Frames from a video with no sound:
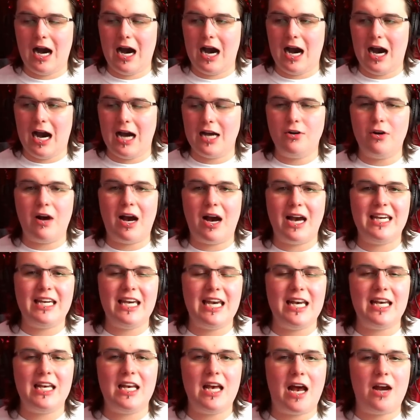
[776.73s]
I, I don't I
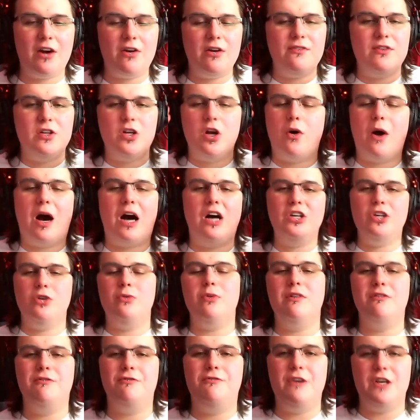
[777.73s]
can't I don't even know how
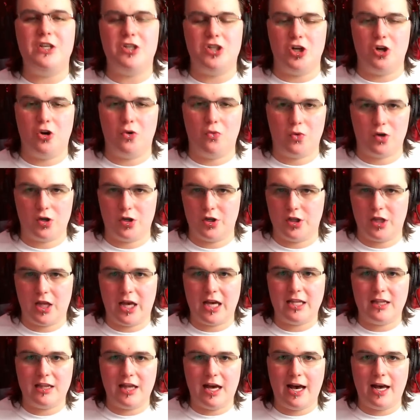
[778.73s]
you envision a world
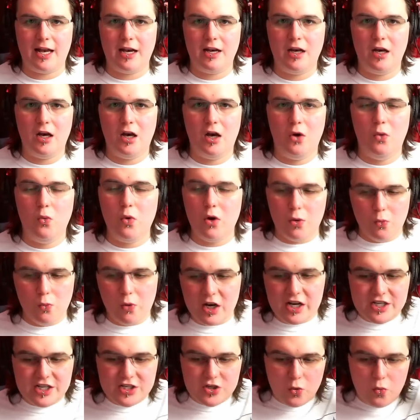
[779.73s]
like that. What
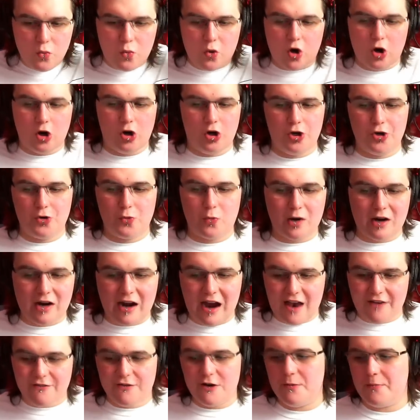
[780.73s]
what is a world
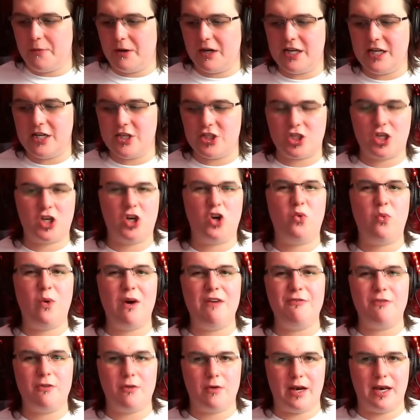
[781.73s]
where everybody is
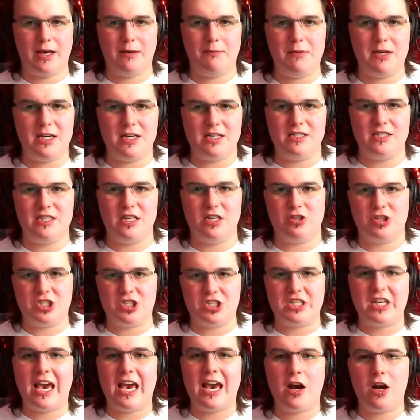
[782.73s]
quivering because they're
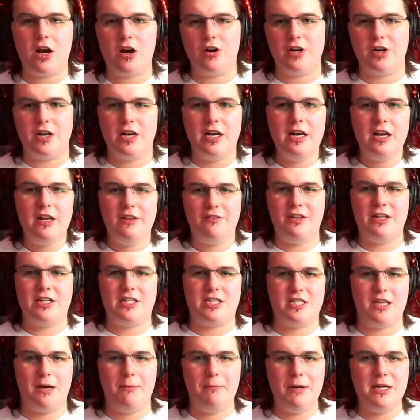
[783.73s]
scared
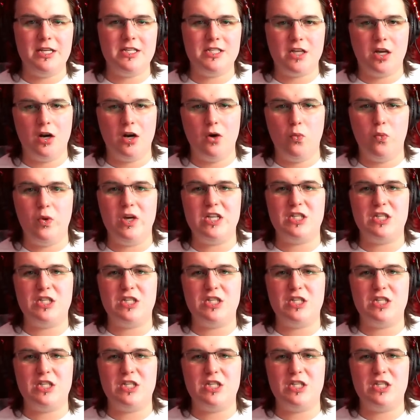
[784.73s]
that somebody's going to